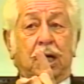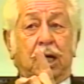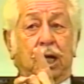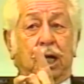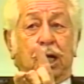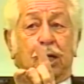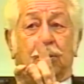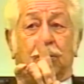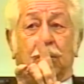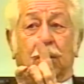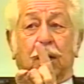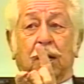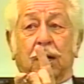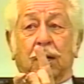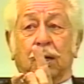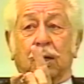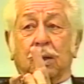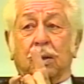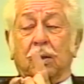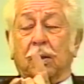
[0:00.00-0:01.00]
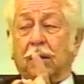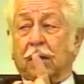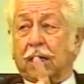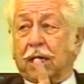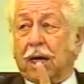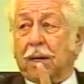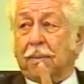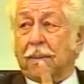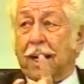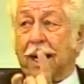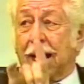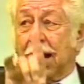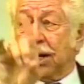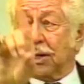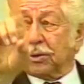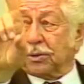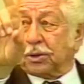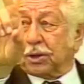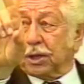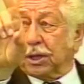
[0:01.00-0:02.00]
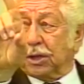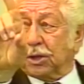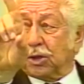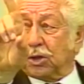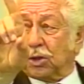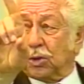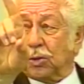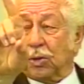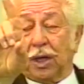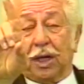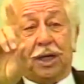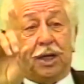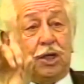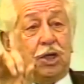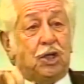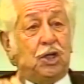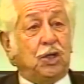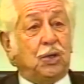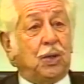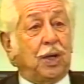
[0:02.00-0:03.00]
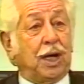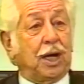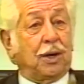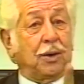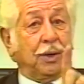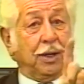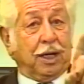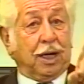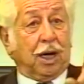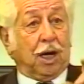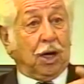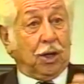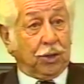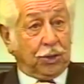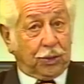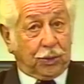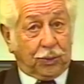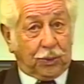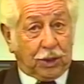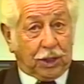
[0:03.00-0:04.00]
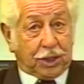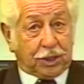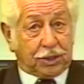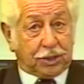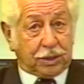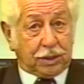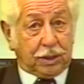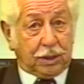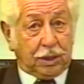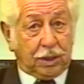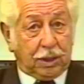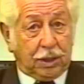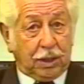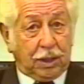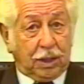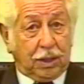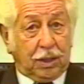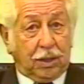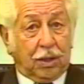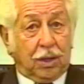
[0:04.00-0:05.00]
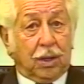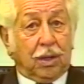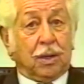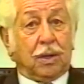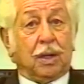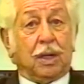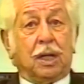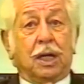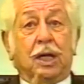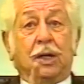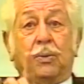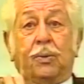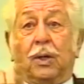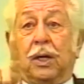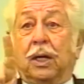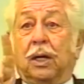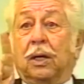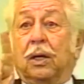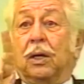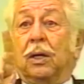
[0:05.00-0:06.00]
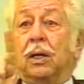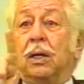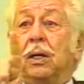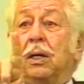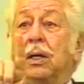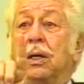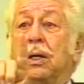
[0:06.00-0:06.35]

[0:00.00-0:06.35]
it will come out into a new area on the root. It will